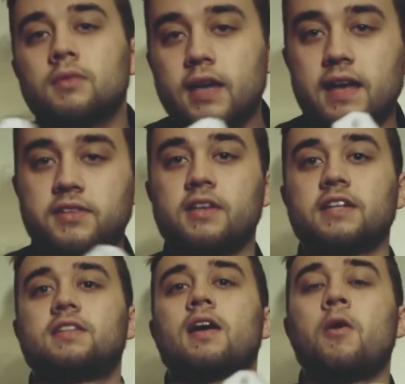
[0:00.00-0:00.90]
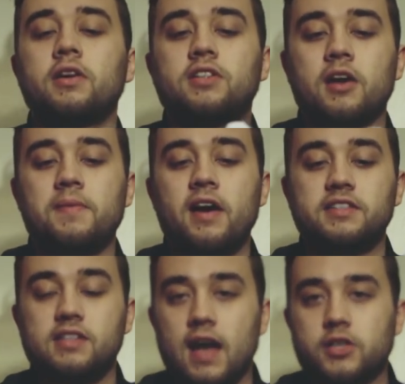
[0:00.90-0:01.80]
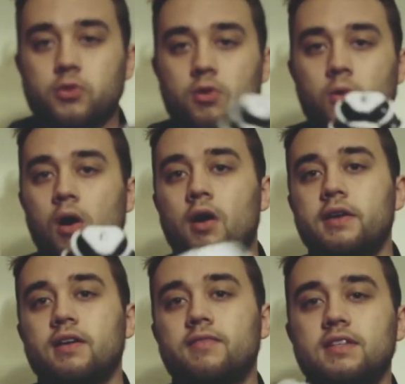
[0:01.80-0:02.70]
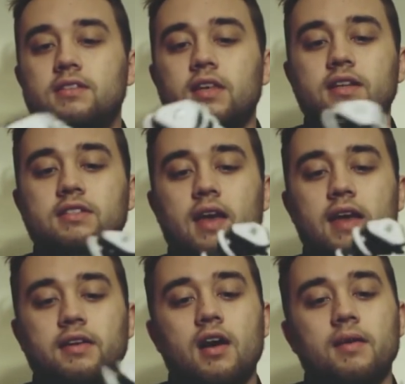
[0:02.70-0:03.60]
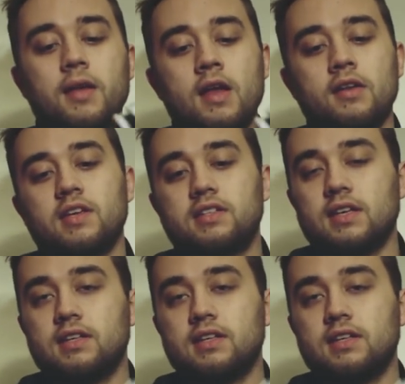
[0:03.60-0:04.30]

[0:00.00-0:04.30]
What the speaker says: Okay, so the next thing I want to talk about is the actual quality of these things, and this